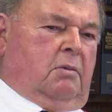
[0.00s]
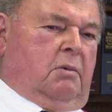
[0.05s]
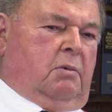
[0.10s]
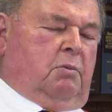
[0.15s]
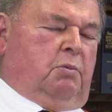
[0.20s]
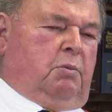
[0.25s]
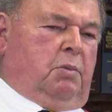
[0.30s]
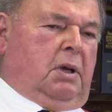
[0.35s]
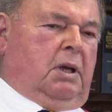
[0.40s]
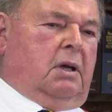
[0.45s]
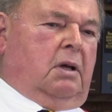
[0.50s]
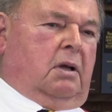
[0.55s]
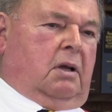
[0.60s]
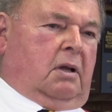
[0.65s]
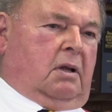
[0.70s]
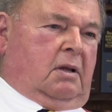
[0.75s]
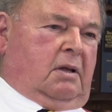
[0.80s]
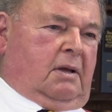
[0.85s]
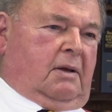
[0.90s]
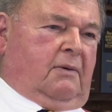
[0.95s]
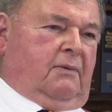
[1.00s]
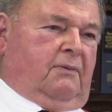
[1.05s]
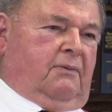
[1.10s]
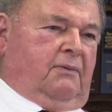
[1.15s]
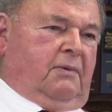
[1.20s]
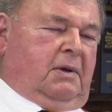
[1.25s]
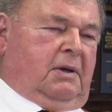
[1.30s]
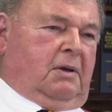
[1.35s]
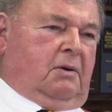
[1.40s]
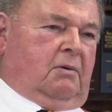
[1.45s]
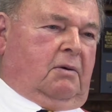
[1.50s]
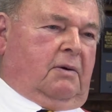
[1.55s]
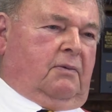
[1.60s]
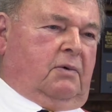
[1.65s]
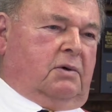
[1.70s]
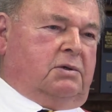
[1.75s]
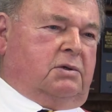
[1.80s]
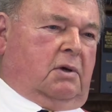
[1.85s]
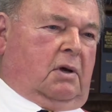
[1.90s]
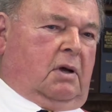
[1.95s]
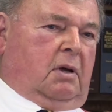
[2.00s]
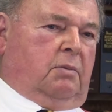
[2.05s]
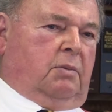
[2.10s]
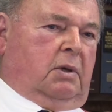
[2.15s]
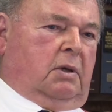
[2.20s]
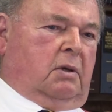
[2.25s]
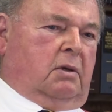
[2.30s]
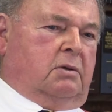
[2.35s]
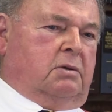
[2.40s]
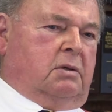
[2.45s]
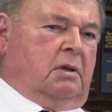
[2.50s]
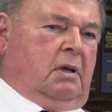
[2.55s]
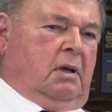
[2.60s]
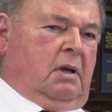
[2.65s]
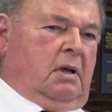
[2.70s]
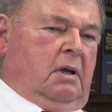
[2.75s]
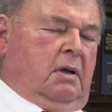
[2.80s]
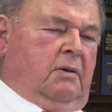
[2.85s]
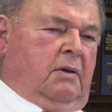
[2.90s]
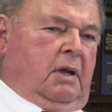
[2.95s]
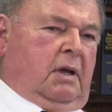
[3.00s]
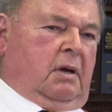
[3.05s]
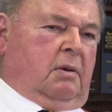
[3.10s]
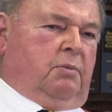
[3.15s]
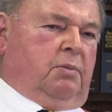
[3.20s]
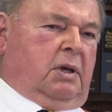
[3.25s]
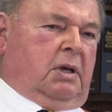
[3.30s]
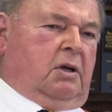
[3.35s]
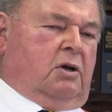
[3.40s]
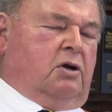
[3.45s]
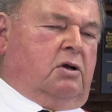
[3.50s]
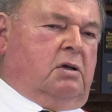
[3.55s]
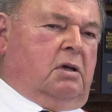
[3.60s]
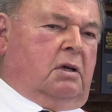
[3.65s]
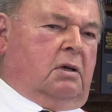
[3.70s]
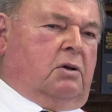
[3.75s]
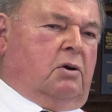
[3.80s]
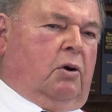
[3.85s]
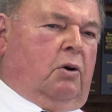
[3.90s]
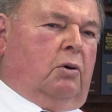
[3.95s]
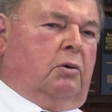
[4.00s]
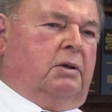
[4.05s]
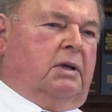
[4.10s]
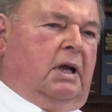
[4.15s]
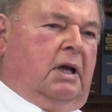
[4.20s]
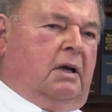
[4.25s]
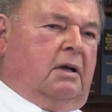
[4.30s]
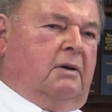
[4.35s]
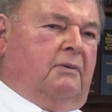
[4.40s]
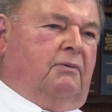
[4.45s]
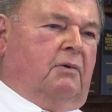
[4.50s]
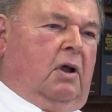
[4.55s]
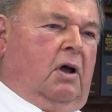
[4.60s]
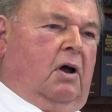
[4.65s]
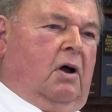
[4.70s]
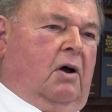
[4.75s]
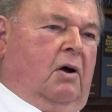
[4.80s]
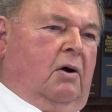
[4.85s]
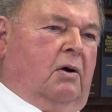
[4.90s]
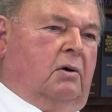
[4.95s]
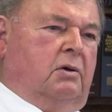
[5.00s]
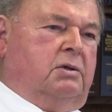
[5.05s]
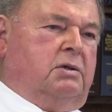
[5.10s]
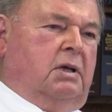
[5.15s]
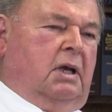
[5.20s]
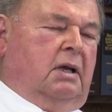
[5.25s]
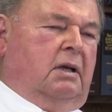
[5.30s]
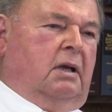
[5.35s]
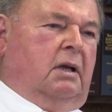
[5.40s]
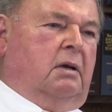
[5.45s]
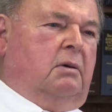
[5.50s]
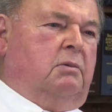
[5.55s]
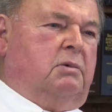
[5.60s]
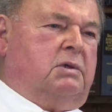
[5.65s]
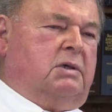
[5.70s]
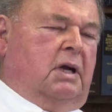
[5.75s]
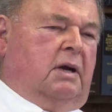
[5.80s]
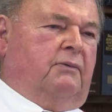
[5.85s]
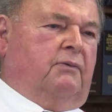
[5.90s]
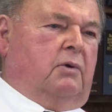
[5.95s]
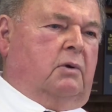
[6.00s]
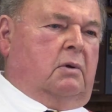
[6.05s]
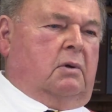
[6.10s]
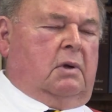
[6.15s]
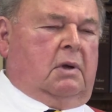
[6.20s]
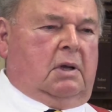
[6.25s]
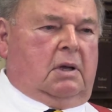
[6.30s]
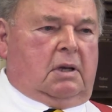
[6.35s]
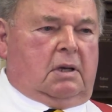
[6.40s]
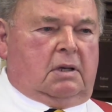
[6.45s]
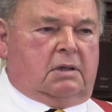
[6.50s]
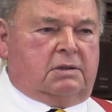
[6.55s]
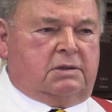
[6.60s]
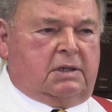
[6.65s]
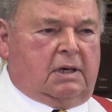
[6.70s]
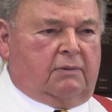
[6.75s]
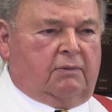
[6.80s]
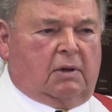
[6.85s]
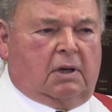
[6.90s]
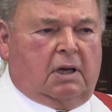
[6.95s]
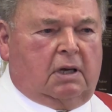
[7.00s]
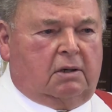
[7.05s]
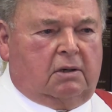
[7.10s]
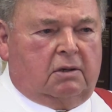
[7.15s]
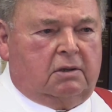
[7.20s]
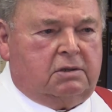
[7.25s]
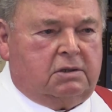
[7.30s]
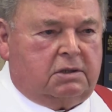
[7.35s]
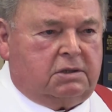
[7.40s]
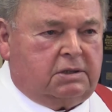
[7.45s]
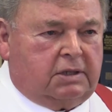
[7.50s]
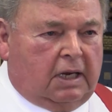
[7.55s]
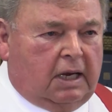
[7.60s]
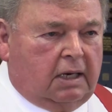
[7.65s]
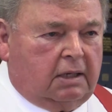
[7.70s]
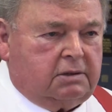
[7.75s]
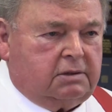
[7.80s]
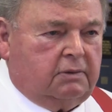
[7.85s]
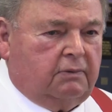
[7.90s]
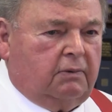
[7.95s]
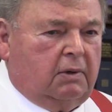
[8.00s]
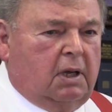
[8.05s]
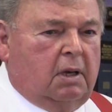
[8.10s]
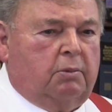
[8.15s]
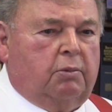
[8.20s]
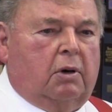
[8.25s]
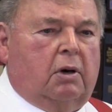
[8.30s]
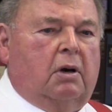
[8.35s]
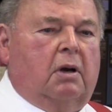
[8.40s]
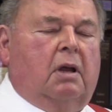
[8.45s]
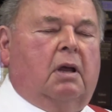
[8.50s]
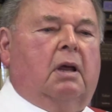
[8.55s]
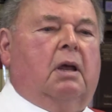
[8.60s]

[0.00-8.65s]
mill of Eel River sawmills. They had a big a cold deck of logs, and then several several hundreds of stacks of lumber